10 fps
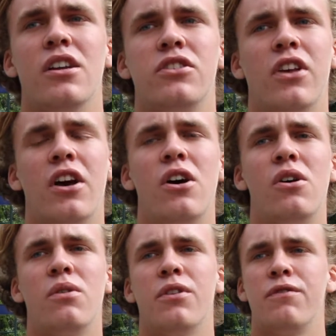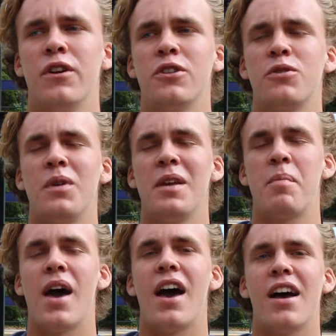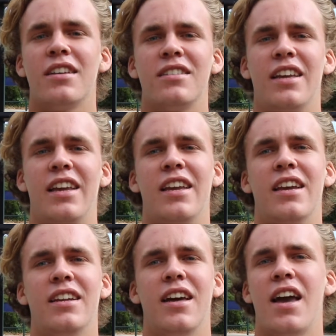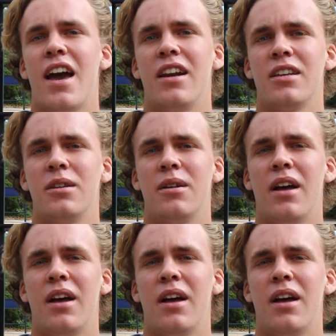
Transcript: So the first week passed and I hadn't